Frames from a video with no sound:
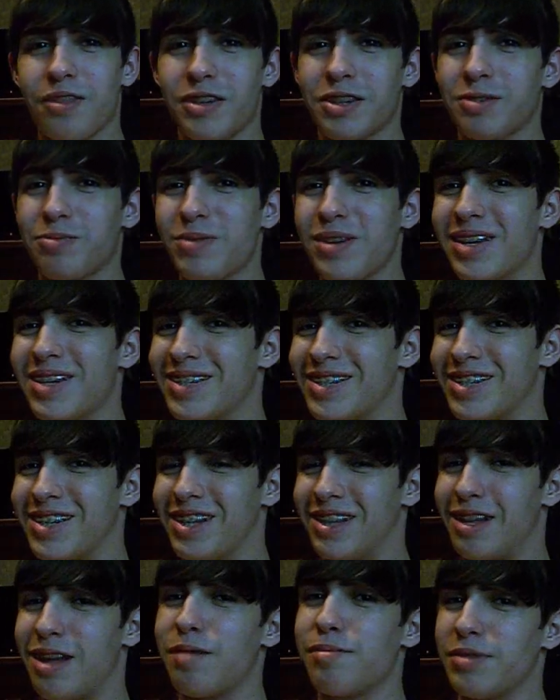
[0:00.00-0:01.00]
this week is
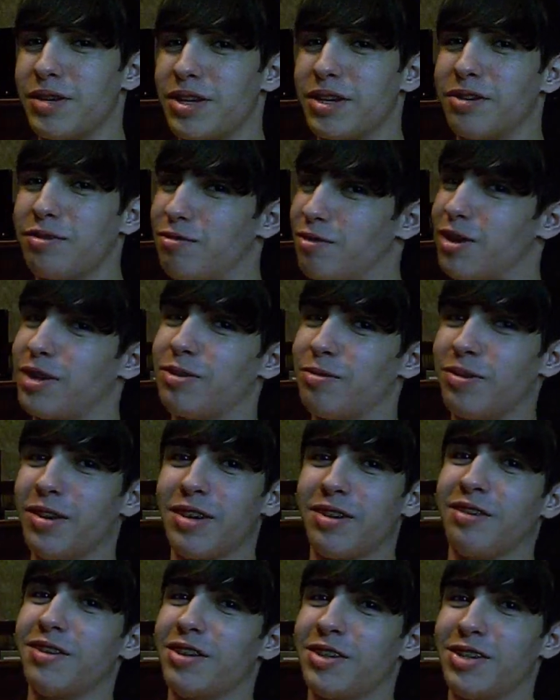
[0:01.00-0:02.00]
Celebrity Crush
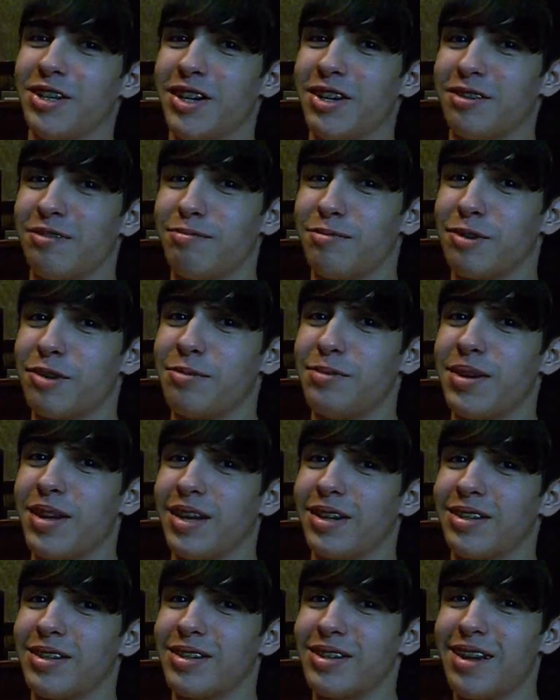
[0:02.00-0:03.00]
Week on A Chance of
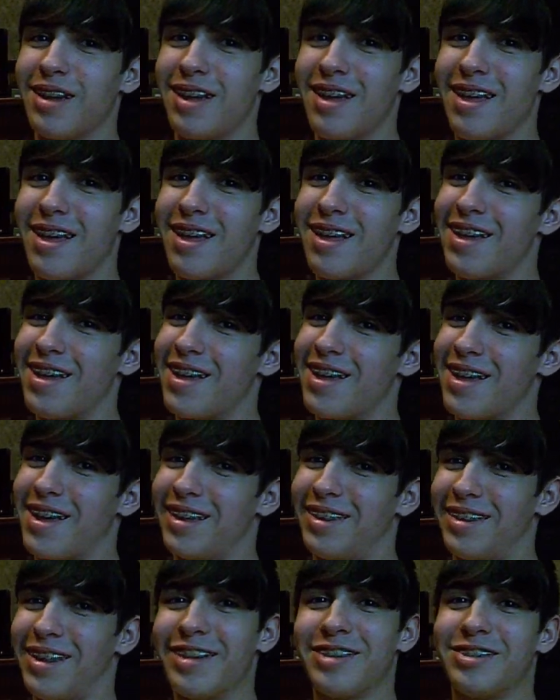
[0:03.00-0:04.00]
Romance.
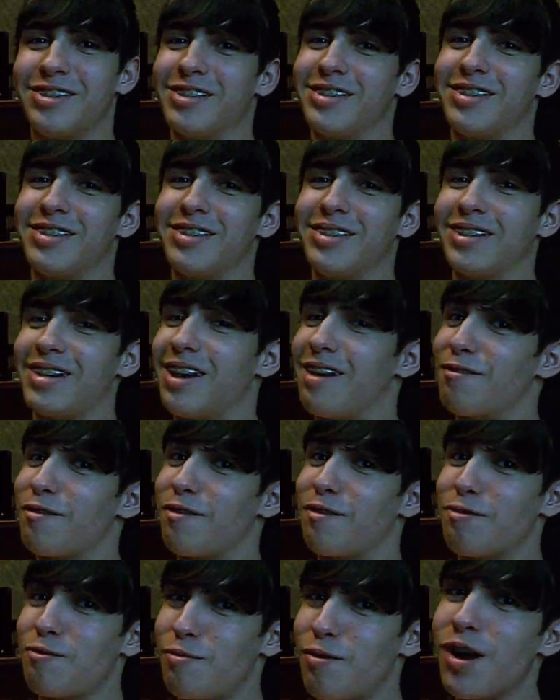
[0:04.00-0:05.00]
And let's just say I
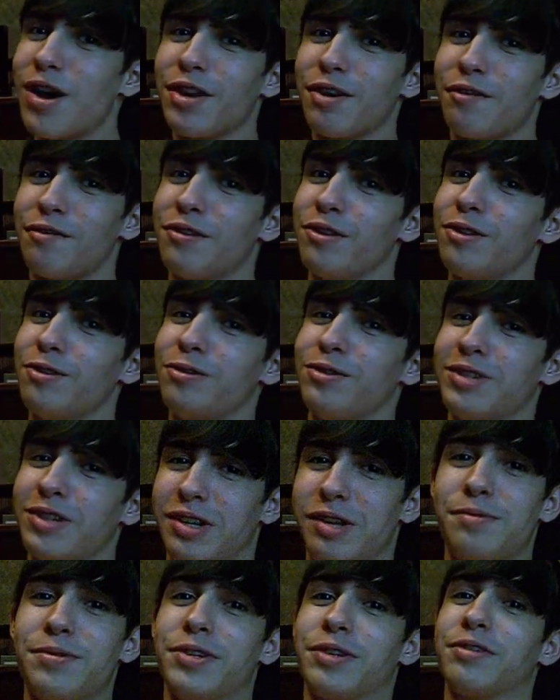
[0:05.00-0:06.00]
have quite a few
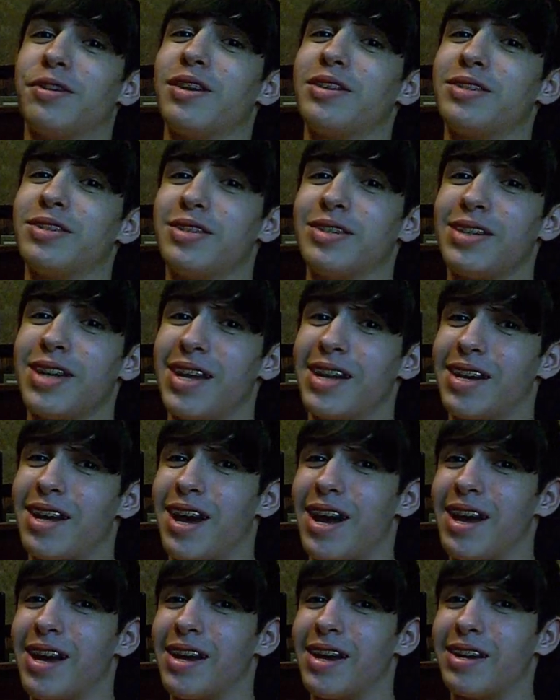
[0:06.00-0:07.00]
celebrity crushes, and
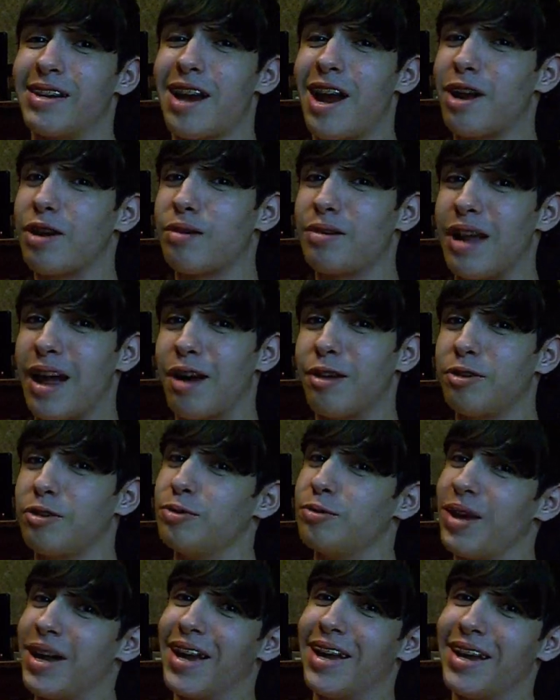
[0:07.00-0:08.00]
I narrowed it down
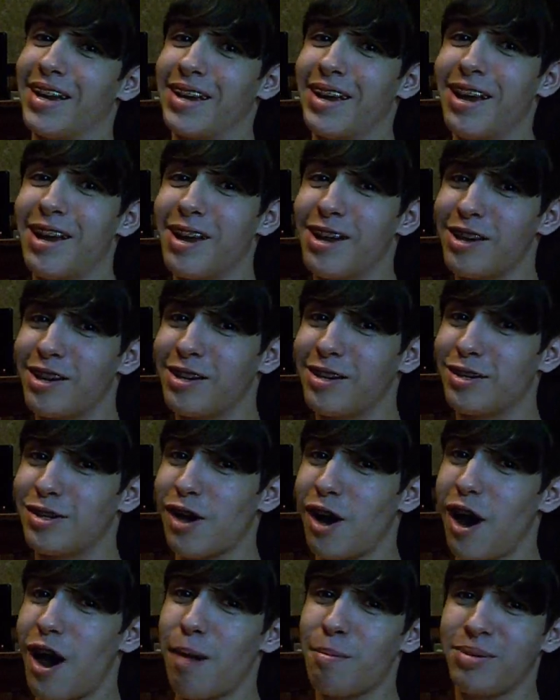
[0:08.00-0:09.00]
to a
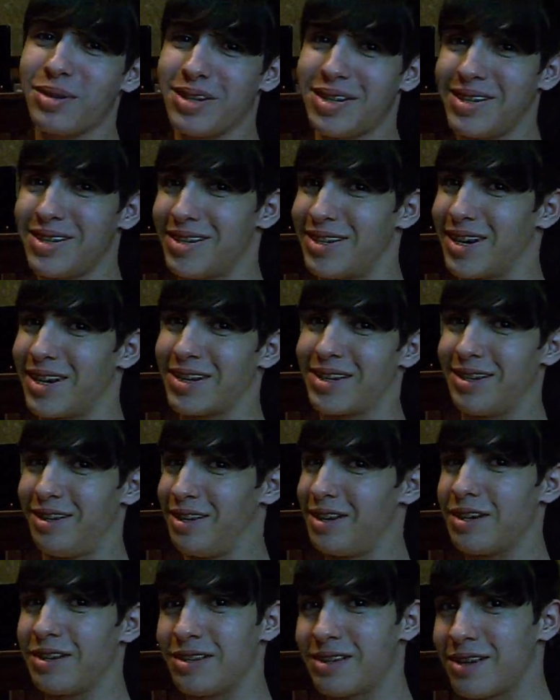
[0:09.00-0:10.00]
top 6
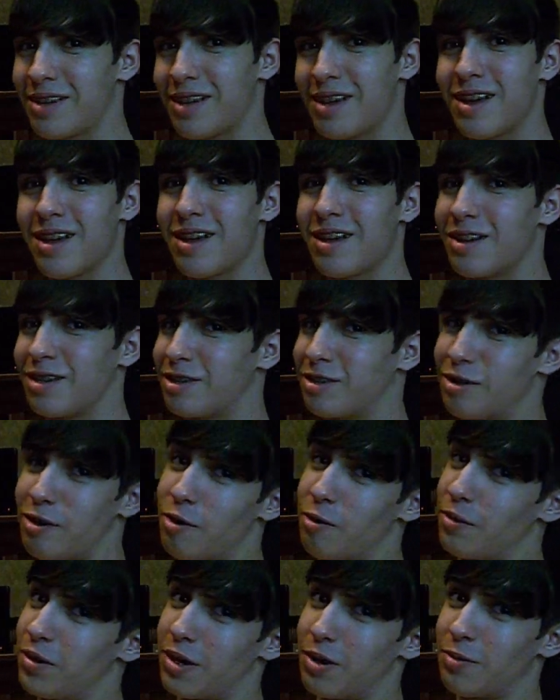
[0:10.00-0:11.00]
list.
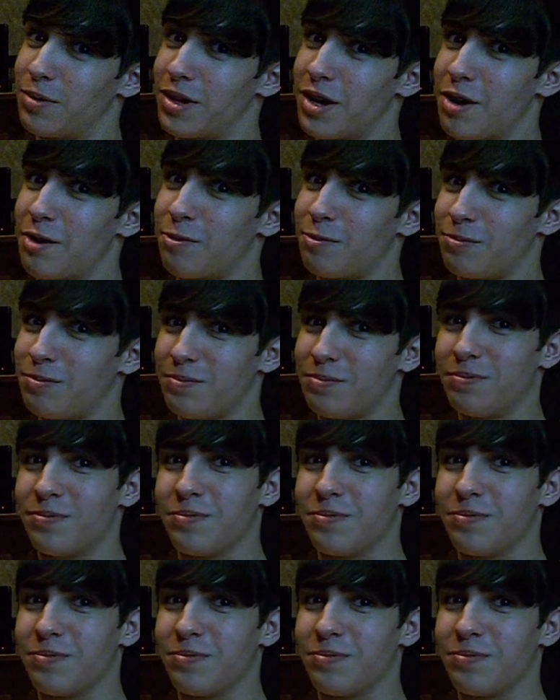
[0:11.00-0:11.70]
So, here we go.